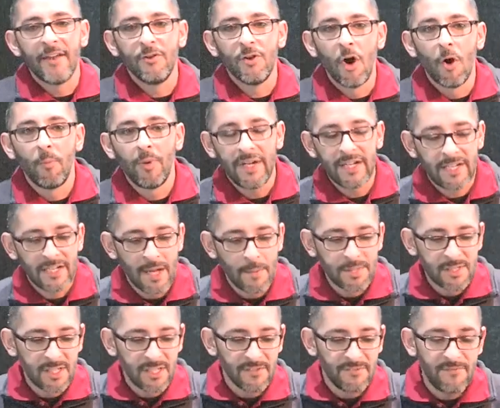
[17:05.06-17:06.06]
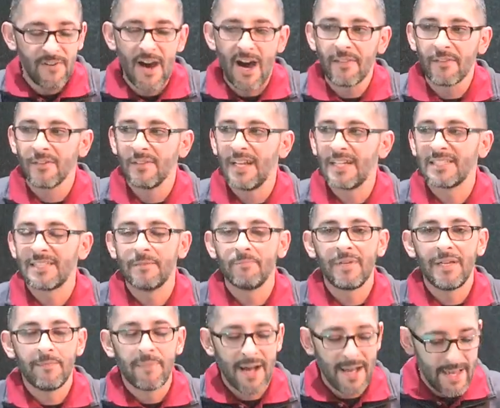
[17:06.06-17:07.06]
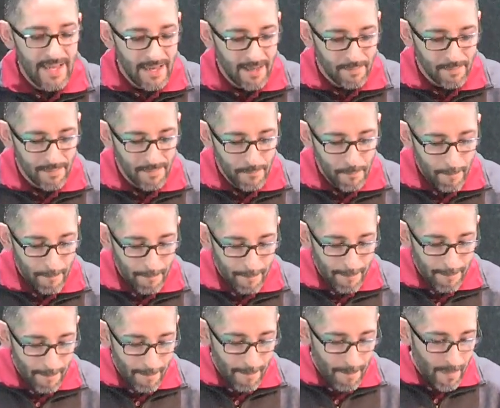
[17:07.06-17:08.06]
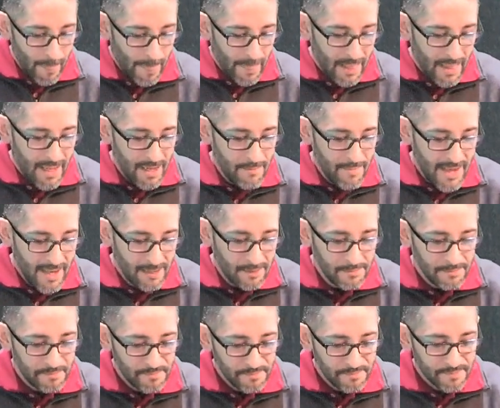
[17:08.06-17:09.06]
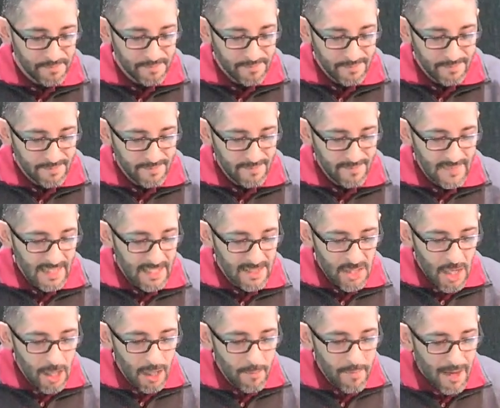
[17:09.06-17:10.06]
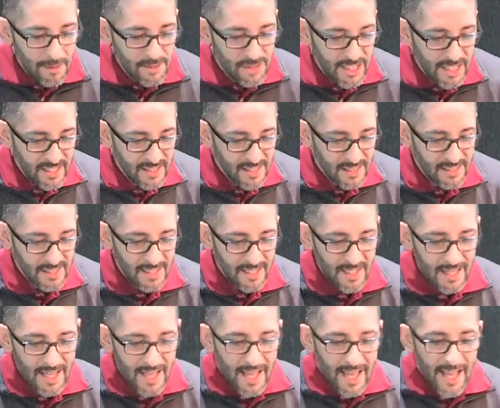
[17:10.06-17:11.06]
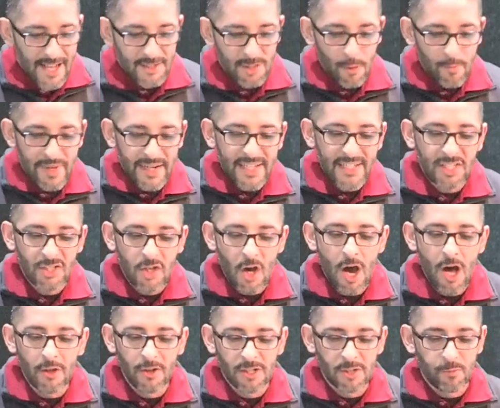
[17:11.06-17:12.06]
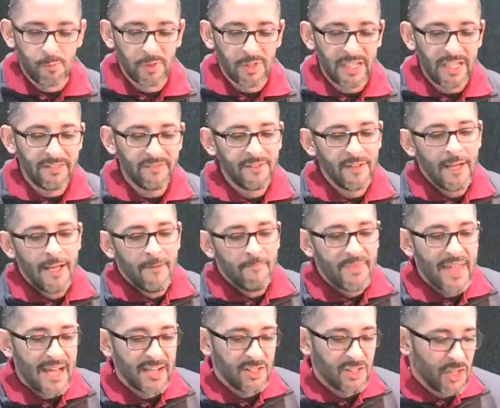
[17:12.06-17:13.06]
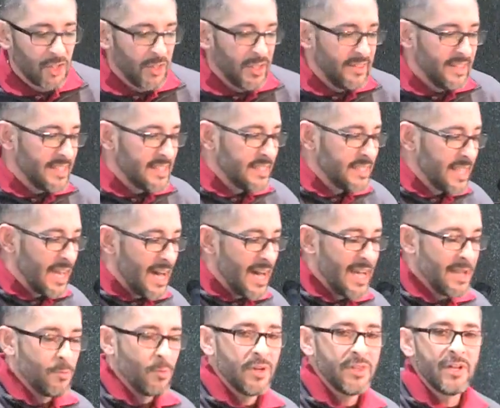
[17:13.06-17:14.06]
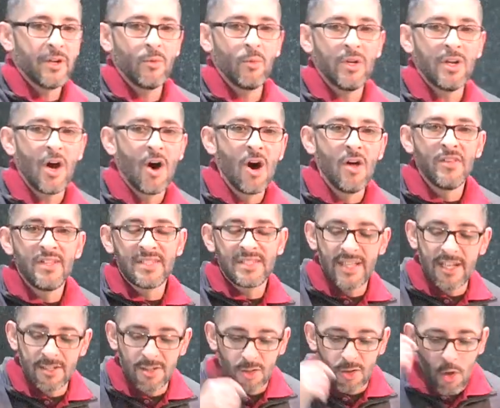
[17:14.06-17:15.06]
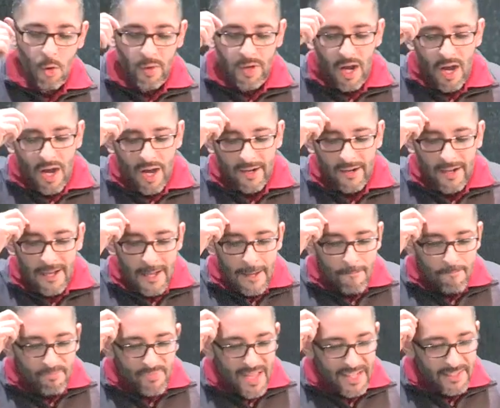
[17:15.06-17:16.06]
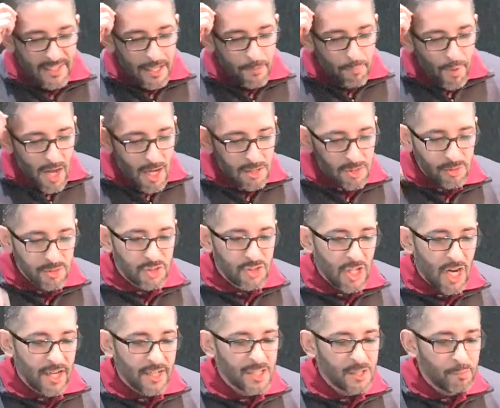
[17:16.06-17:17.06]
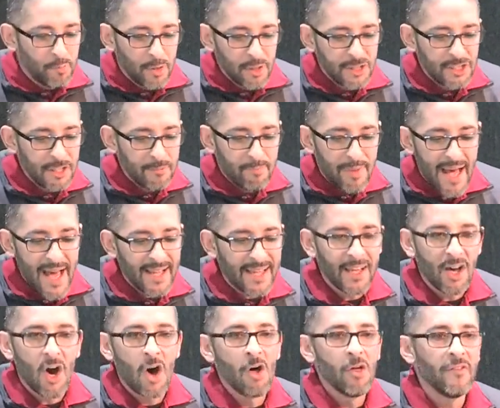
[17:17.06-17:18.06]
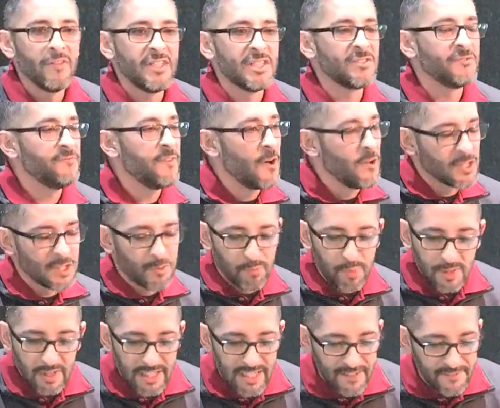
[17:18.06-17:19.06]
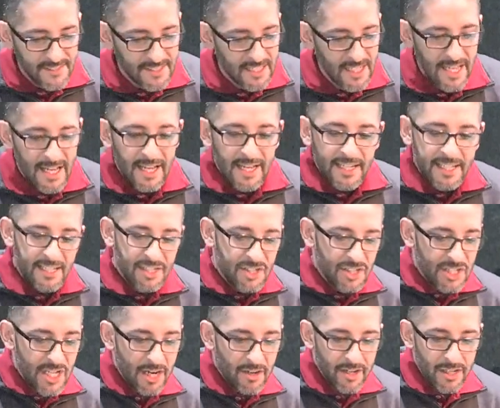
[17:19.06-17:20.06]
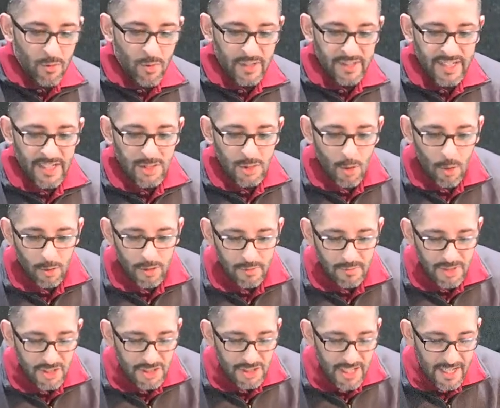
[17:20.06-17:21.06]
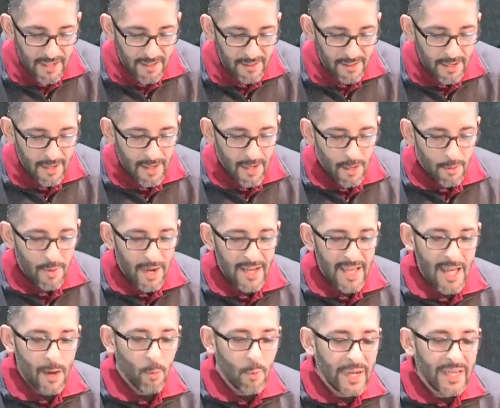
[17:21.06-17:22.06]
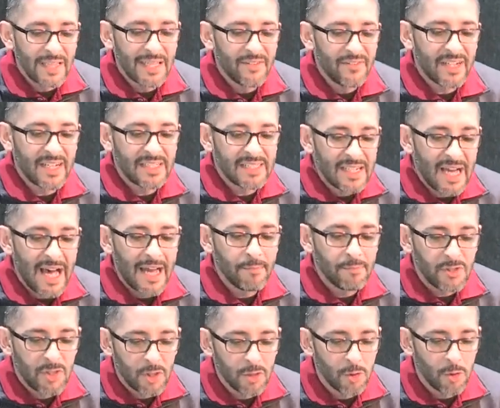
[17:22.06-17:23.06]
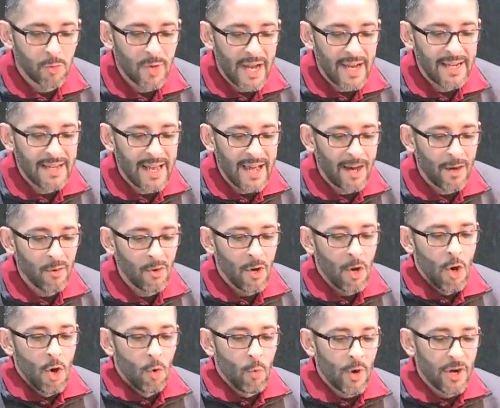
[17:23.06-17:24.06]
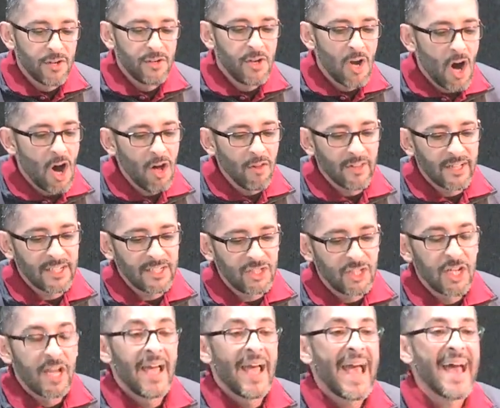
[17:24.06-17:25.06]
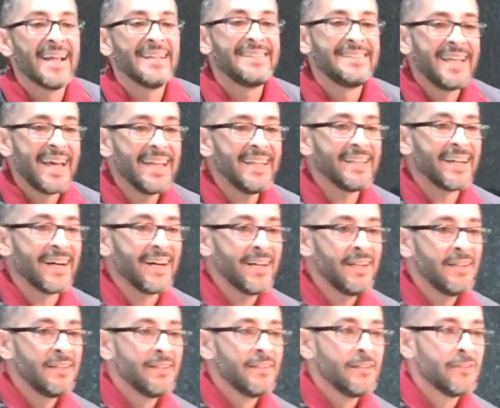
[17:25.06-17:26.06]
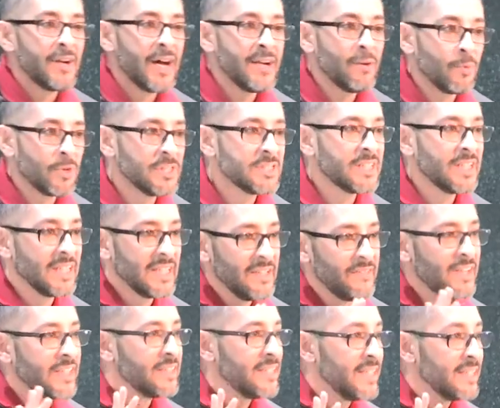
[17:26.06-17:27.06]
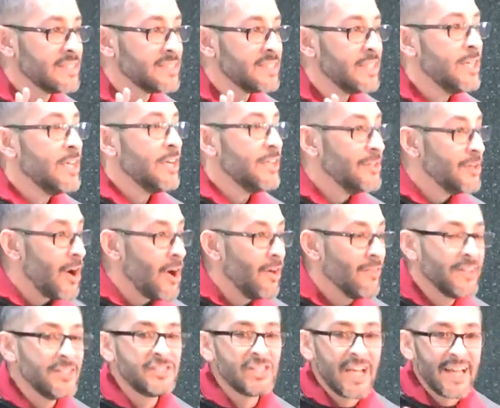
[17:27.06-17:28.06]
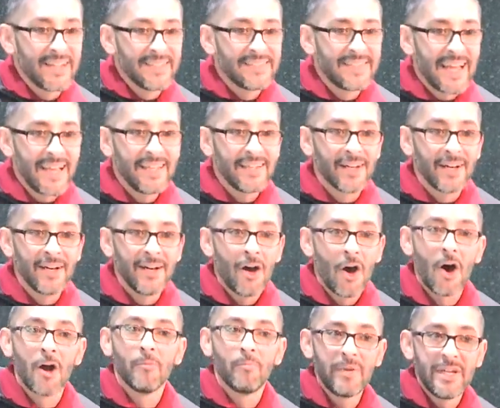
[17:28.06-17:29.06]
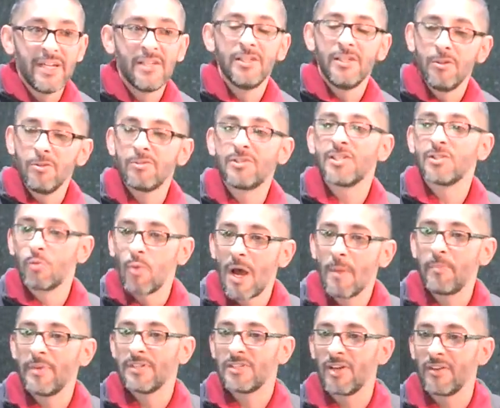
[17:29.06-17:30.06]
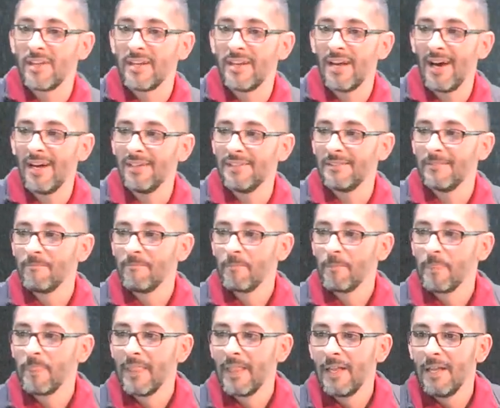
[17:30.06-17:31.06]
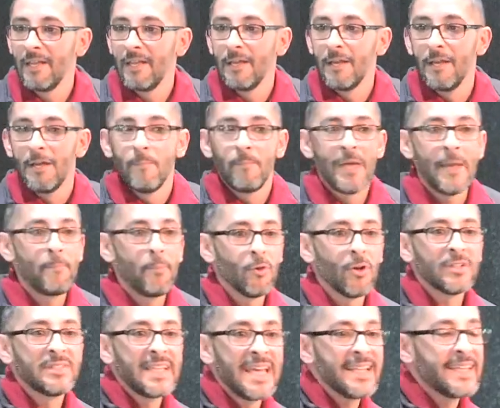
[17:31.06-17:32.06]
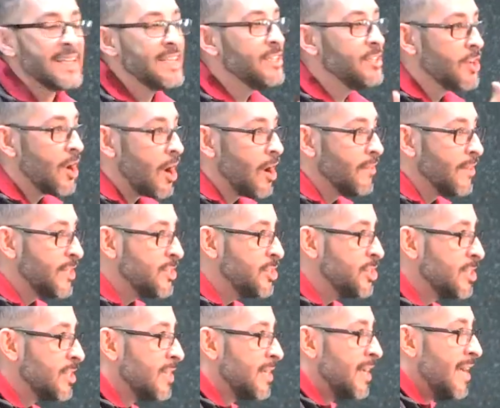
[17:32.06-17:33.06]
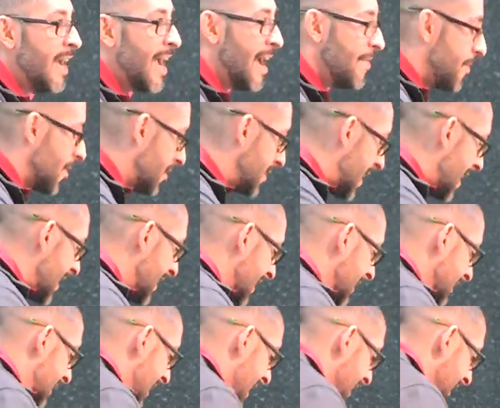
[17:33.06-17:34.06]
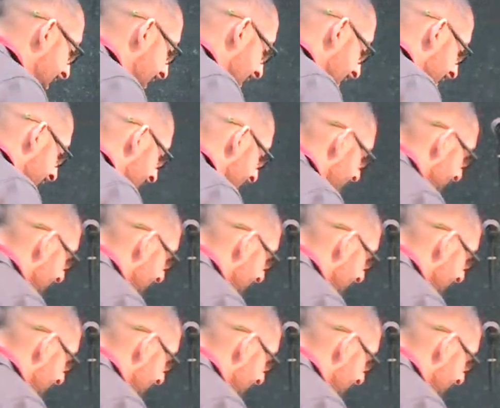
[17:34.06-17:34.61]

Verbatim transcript: And nobody comes to the Father unless it be by him. Amen? It's all about Jesus. And so many scholars believe that during this time, when, when all these things are going on, that the Apostle John is pushing back at all these false beliefs. He's sharing what they told him to share, right? And we live in a time, too, right now, where knowledge and data, right? We're just going to leave it at this Knowledge and data are being used as weapons, are they not? Oh, yeah. People are taking knowledge and they're taking data